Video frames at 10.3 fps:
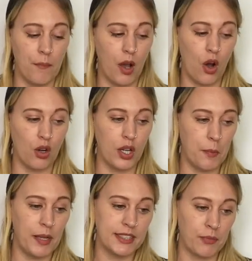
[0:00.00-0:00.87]
on a
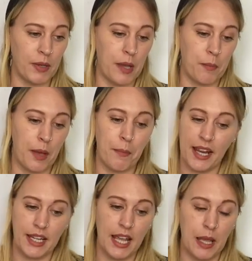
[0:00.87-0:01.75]
piece of paper my
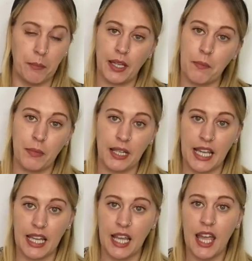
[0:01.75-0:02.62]
name,
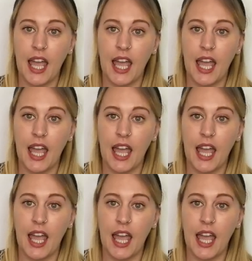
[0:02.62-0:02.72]
Kimberley,